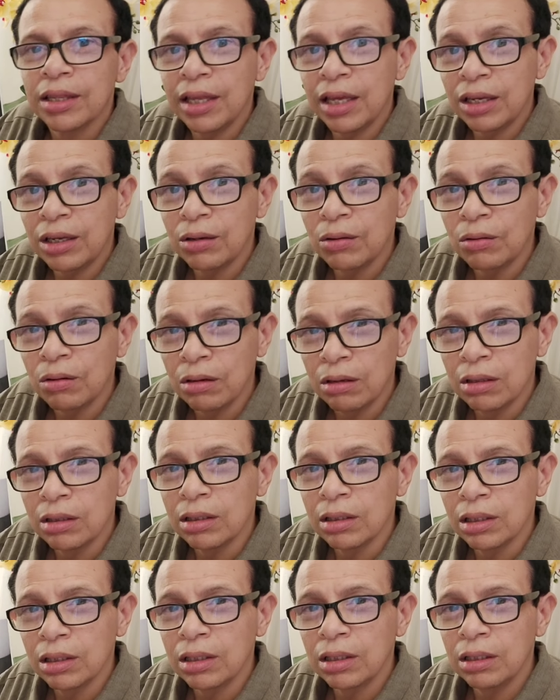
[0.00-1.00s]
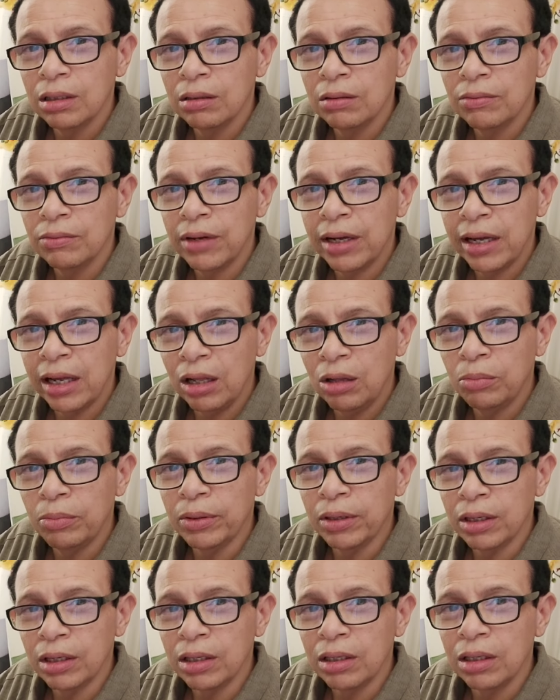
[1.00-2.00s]
Thank you all, you know, for
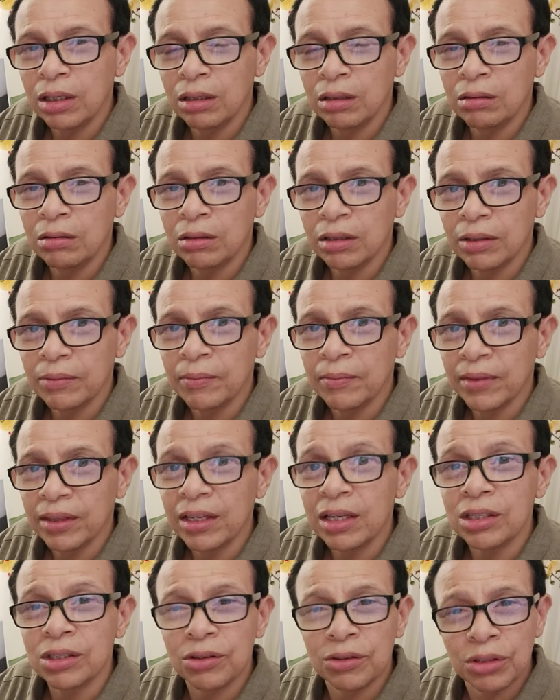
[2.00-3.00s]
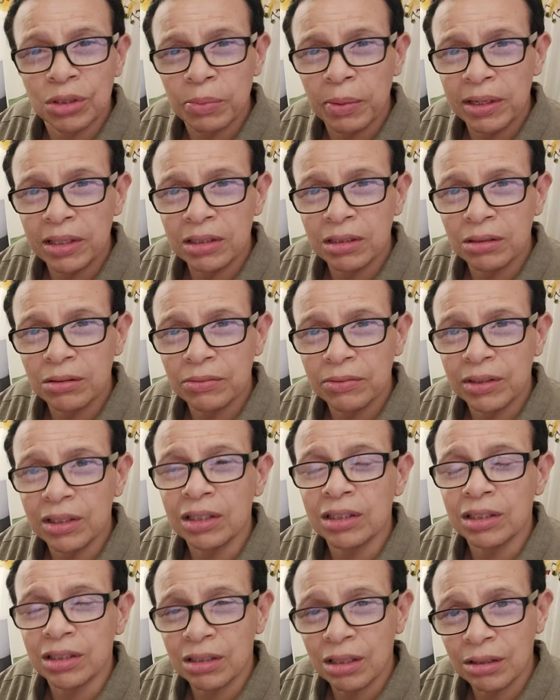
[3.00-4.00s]
helping, you know. Things are expensive and
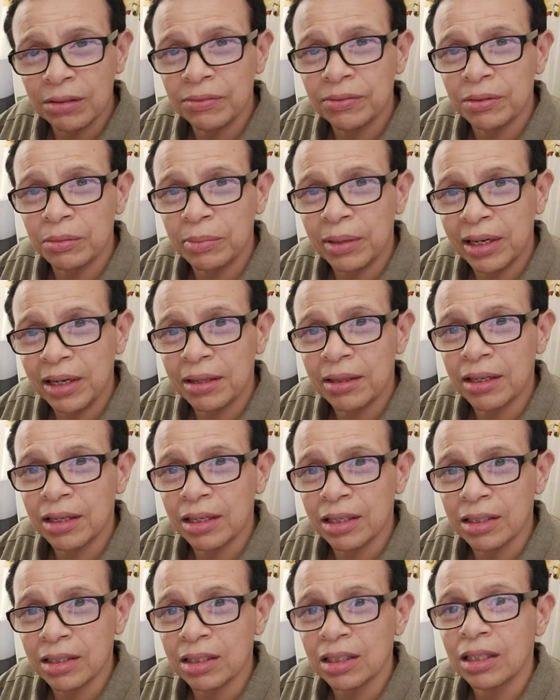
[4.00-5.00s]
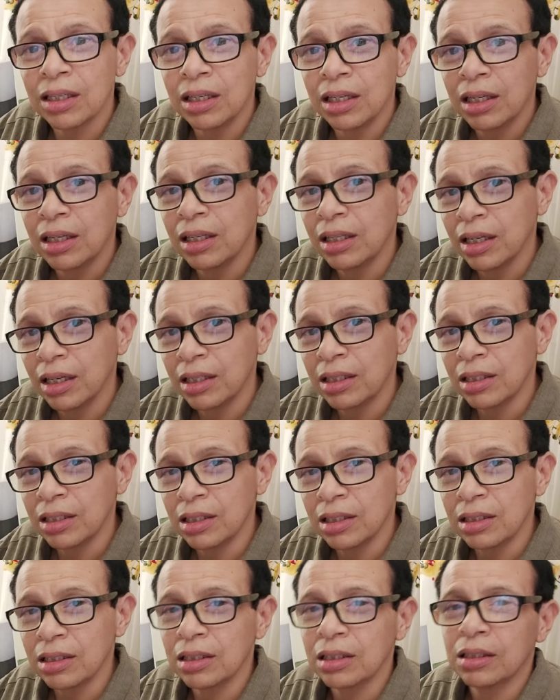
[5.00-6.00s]
it's tough to buy things like
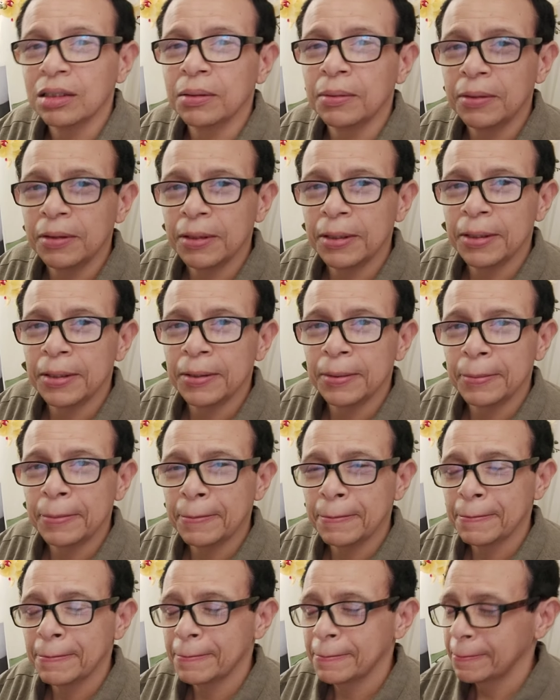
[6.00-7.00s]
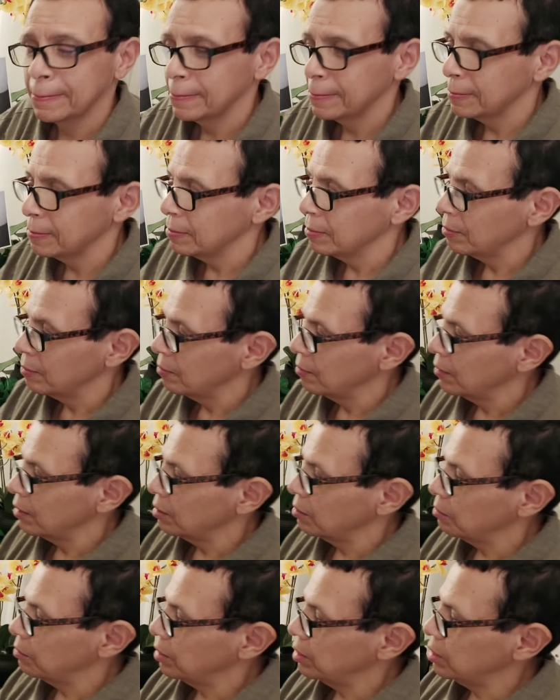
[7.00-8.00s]
this. Yeah.
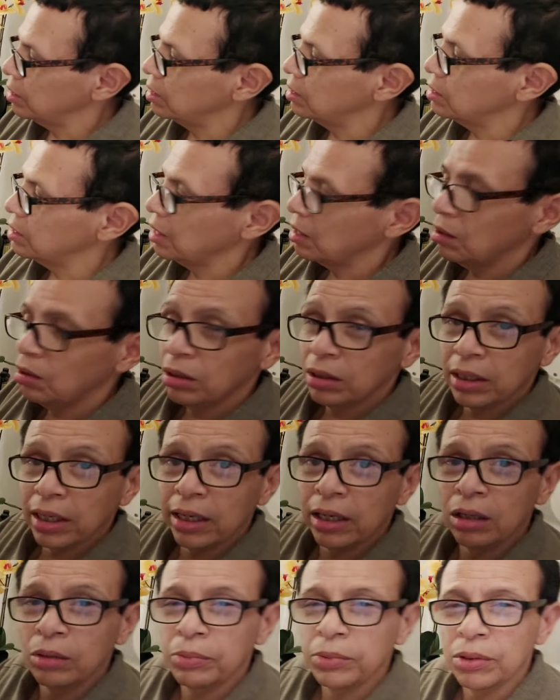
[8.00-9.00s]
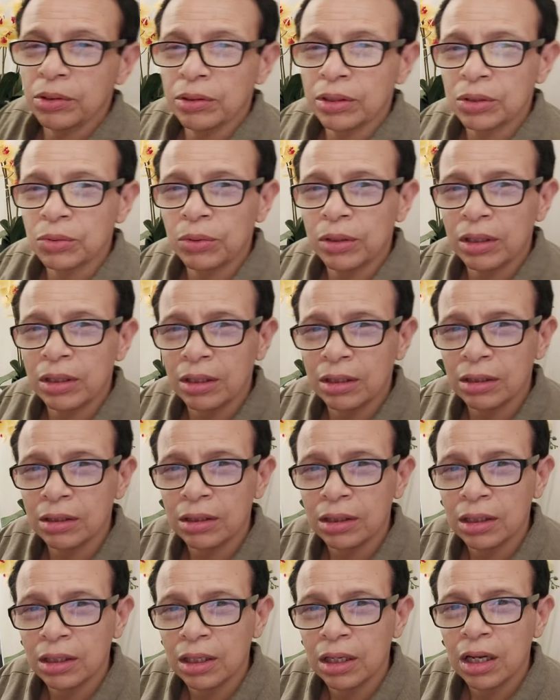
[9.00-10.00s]
But it's to, all to help you as well.
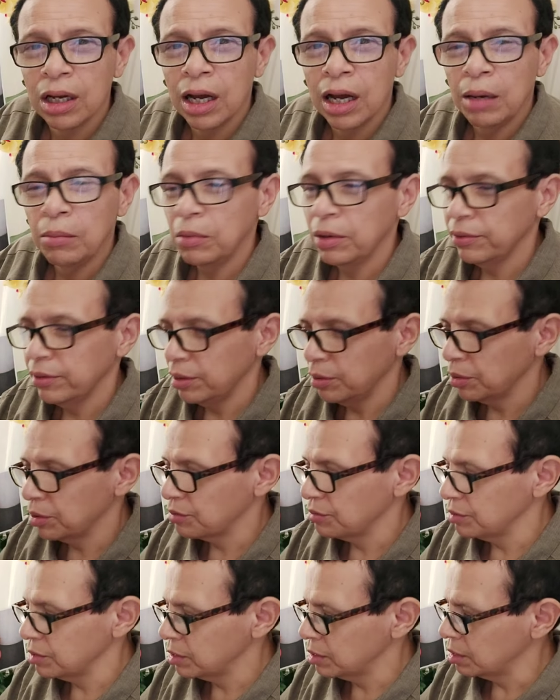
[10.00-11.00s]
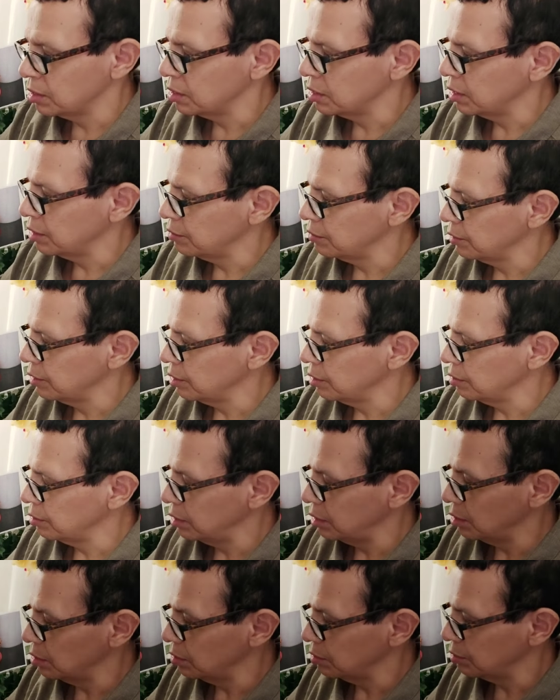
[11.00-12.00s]
I'm all right with crystals. I don't really don't
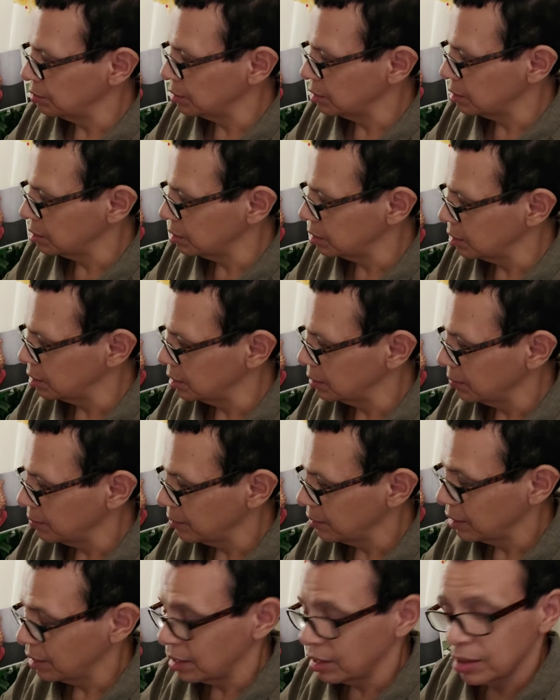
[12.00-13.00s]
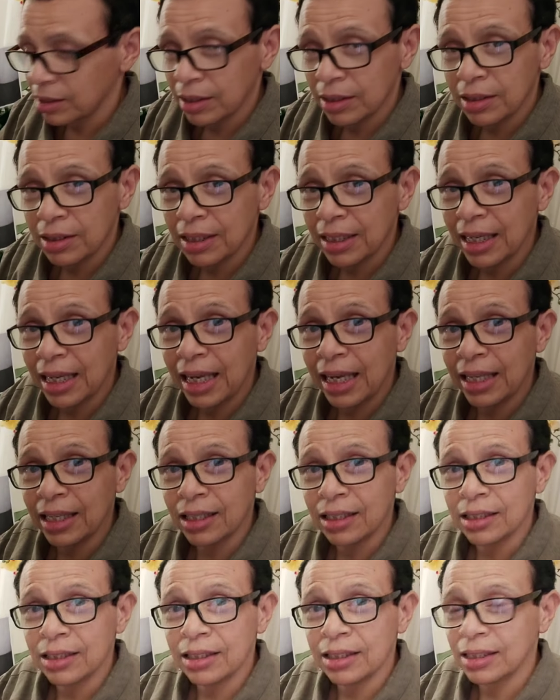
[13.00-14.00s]
need no crystals. It's just the
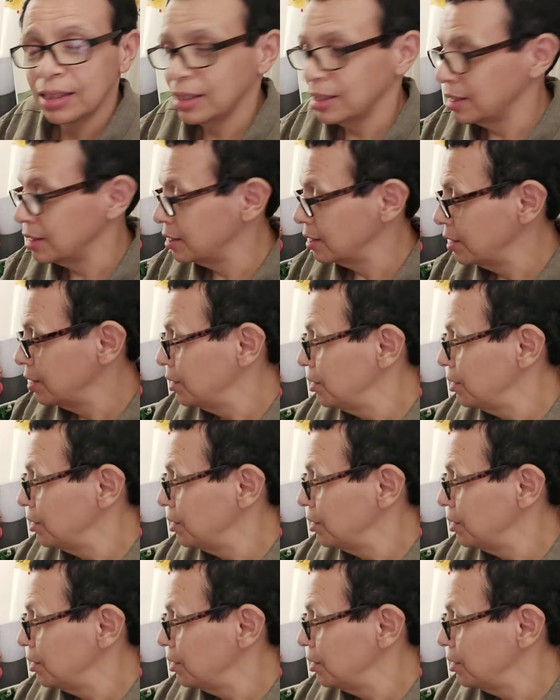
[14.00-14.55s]
candles and the sage.